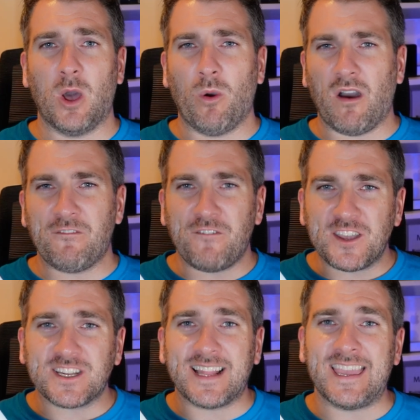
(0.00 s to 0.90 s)
Well,
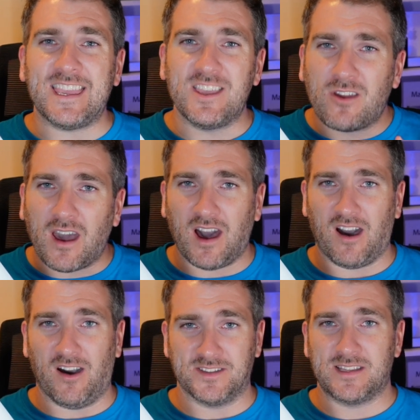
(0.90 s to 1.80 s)
officially you
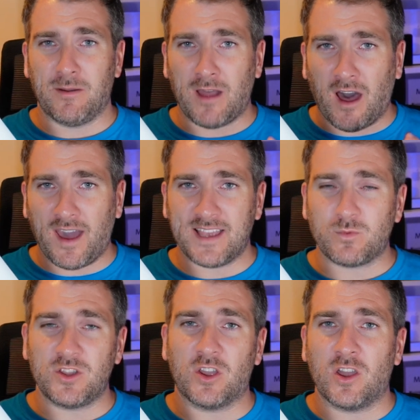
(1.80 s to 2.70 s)
can't. The highest
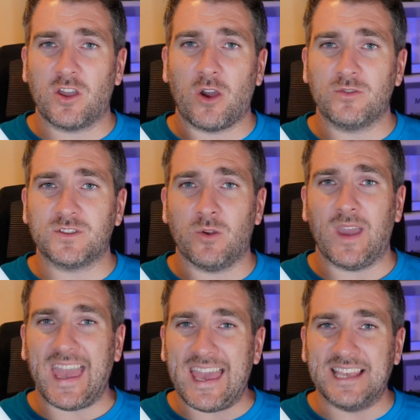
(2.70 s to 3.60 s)
one you can go
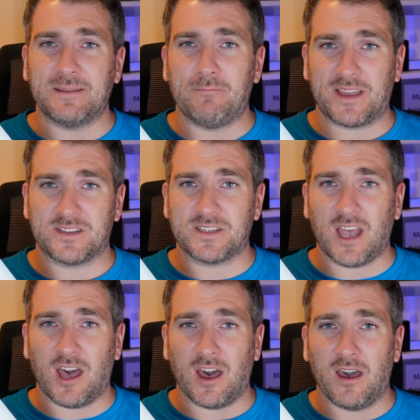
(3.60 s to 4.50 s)
to is Big
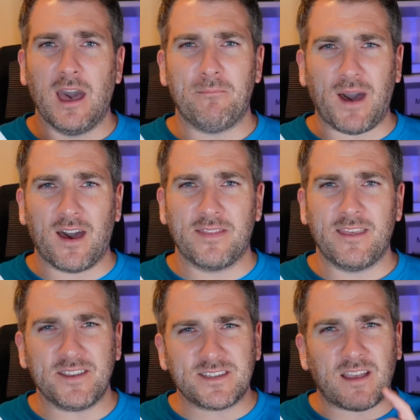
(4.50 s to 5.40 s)
Sur. But
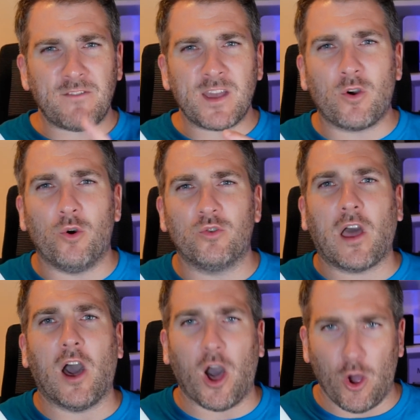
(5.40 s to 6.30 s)
there is something
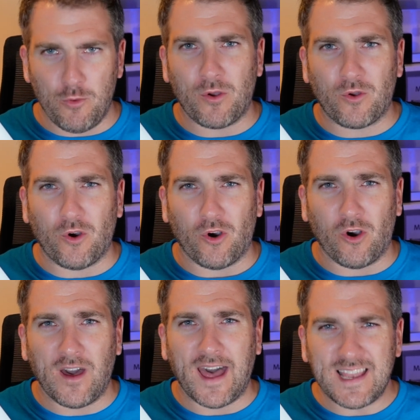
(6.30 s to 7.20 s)
called
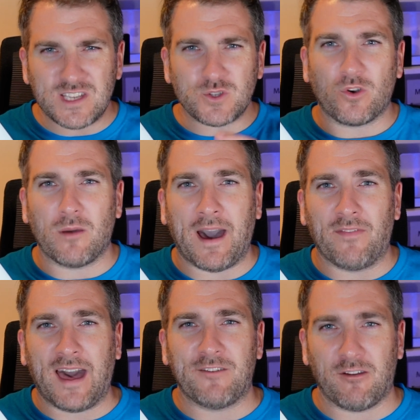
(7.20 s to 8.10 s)
OpenCore, and let's talk about
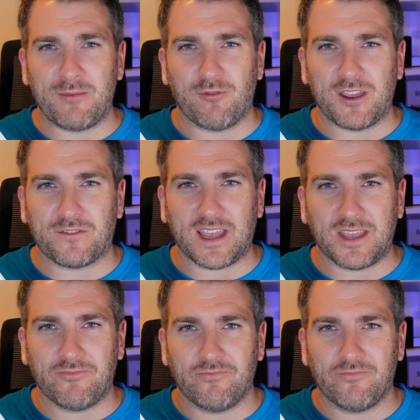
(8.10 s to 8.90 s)
that very briefly.